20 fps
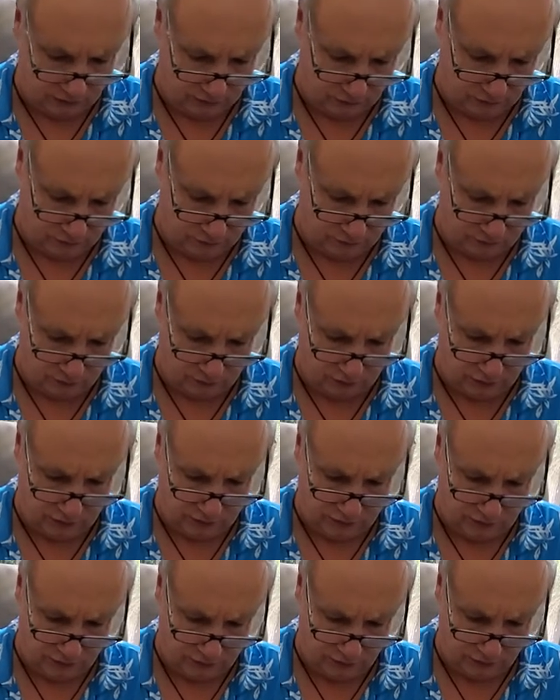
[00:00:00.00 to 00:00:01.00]
serve the
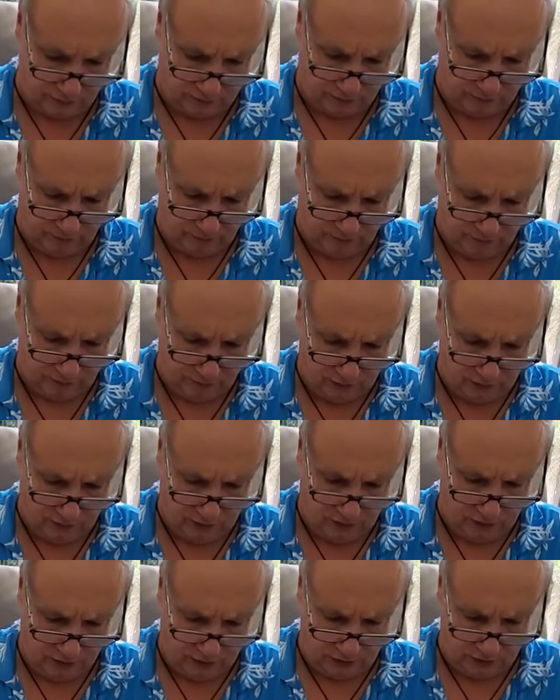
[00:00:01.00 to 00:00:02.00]
relationship
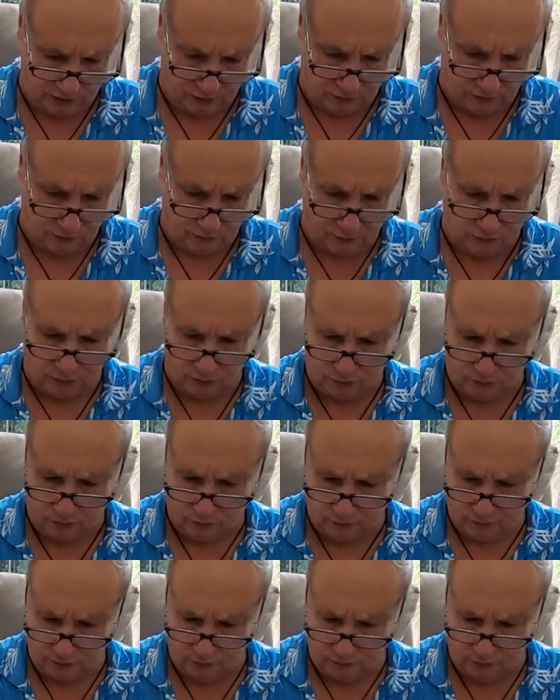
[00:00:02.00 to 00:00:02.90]
and serve you,